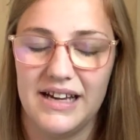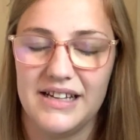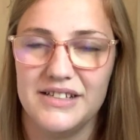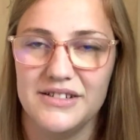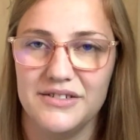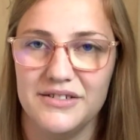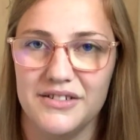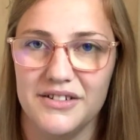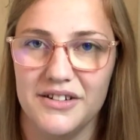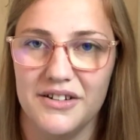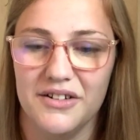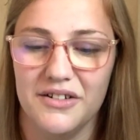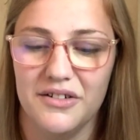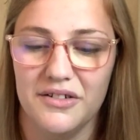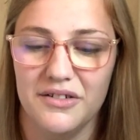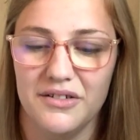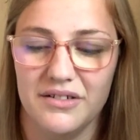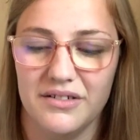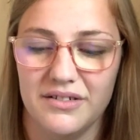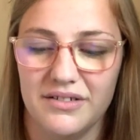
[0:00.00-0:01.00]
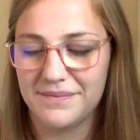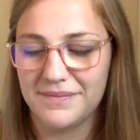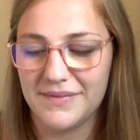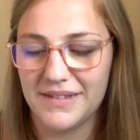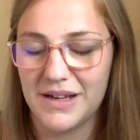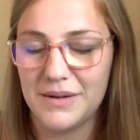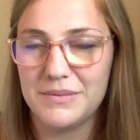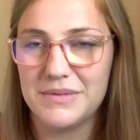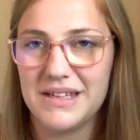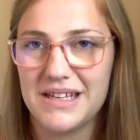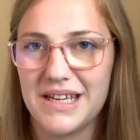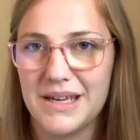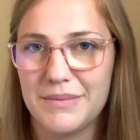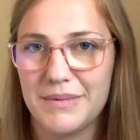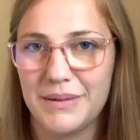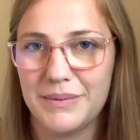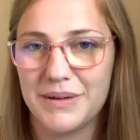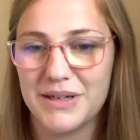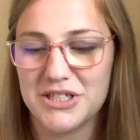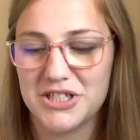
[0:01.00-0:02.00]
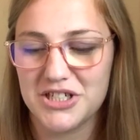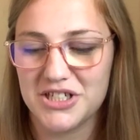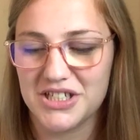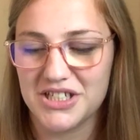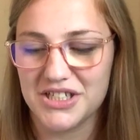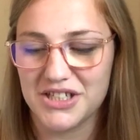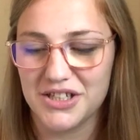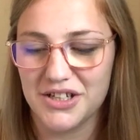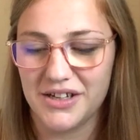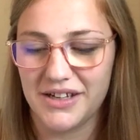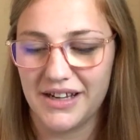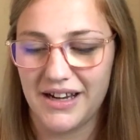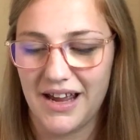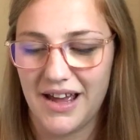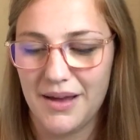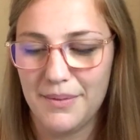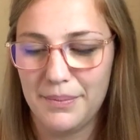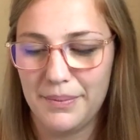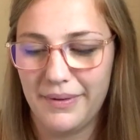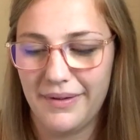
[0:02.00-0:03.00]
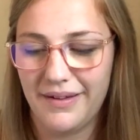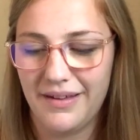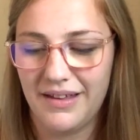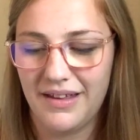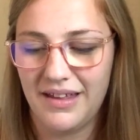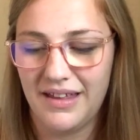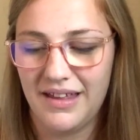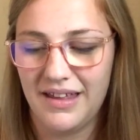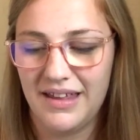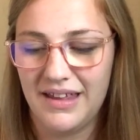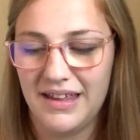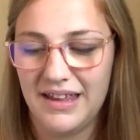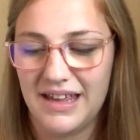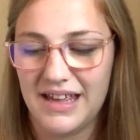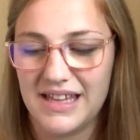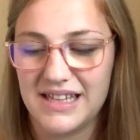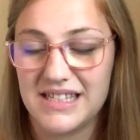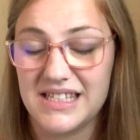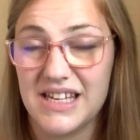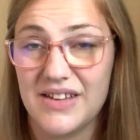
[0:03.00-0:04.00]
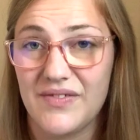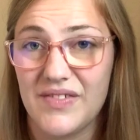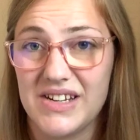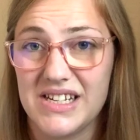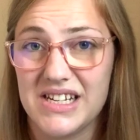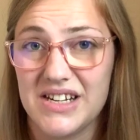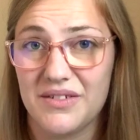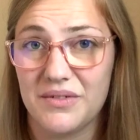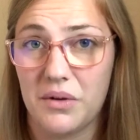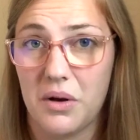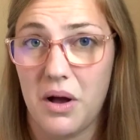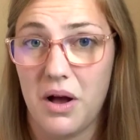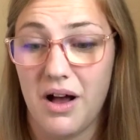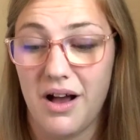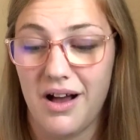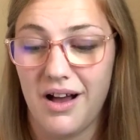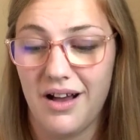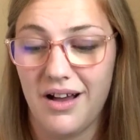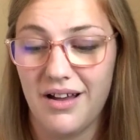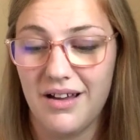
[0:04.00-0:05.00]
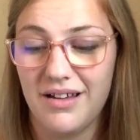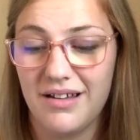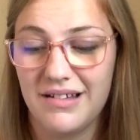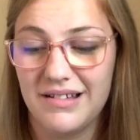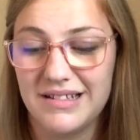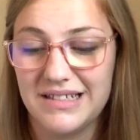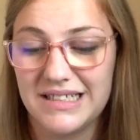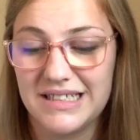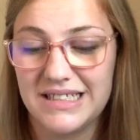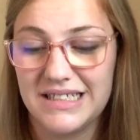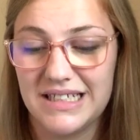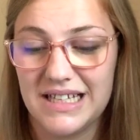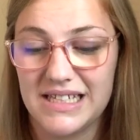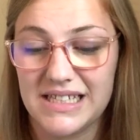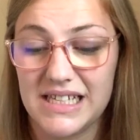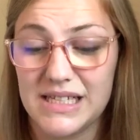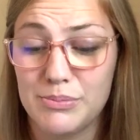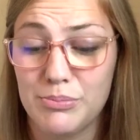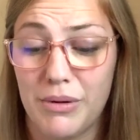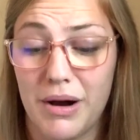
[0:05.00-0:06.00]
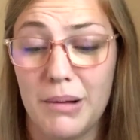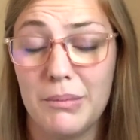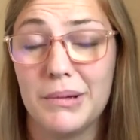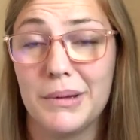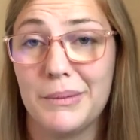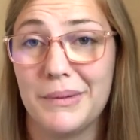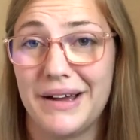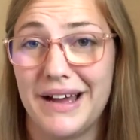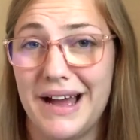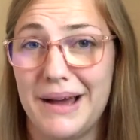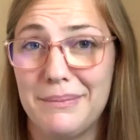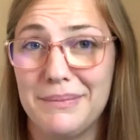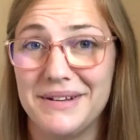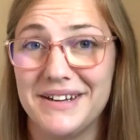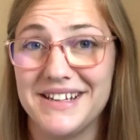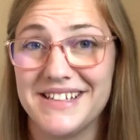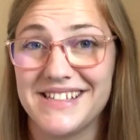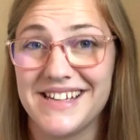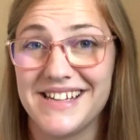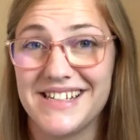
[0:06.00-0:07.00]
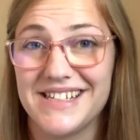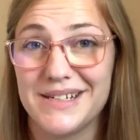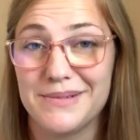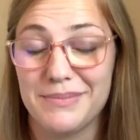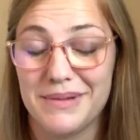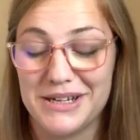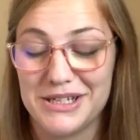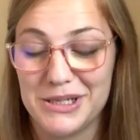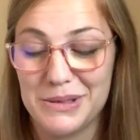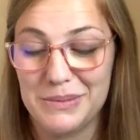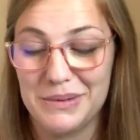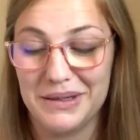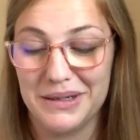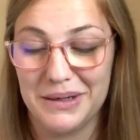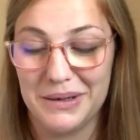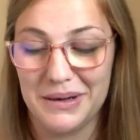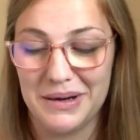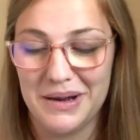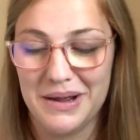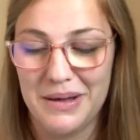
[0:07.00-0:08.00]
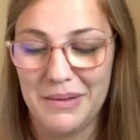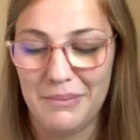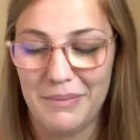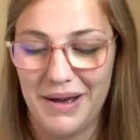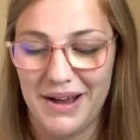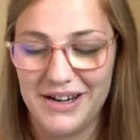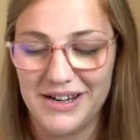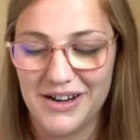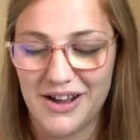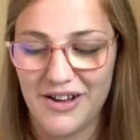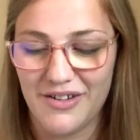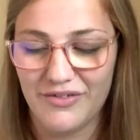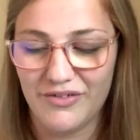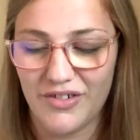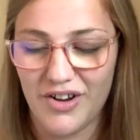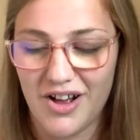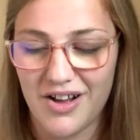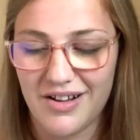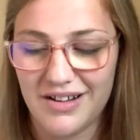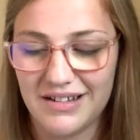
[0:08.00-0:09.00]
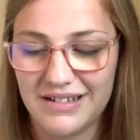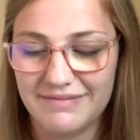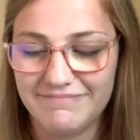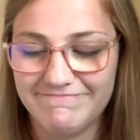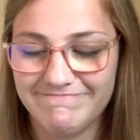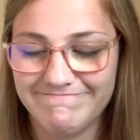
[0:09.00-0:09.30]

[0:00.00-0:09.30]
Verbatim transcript: I don't know. Now I'm thinking maybe I should just look it up and see if I did it wrong because that's probably what happened is I did my tubular bind off wrong.